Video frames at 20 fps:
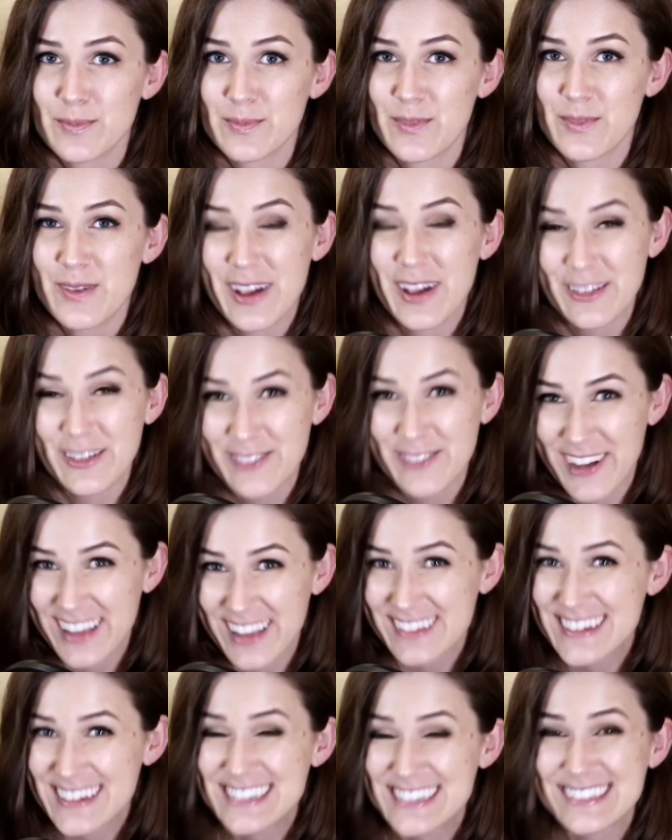my
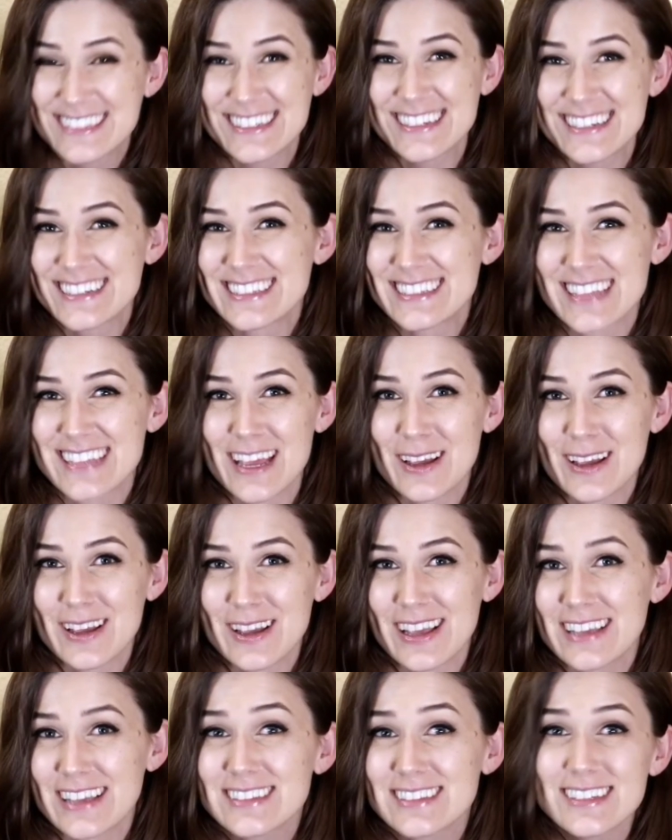followers, started to say,
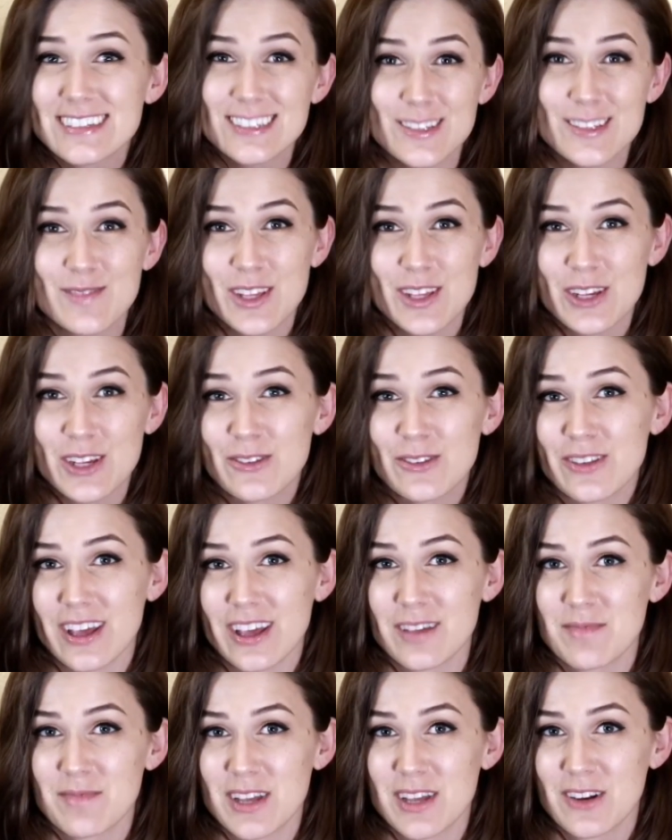is there something you'd
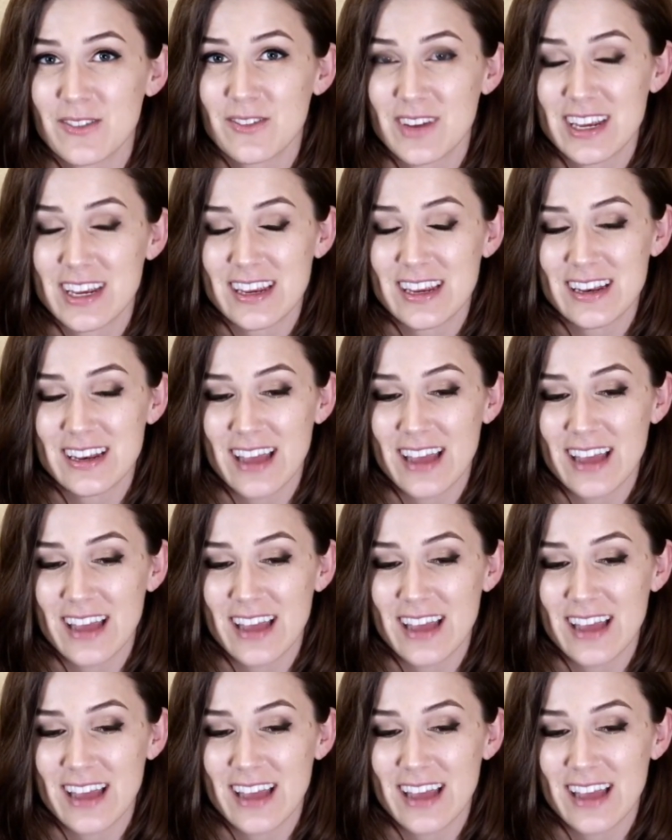like me to read?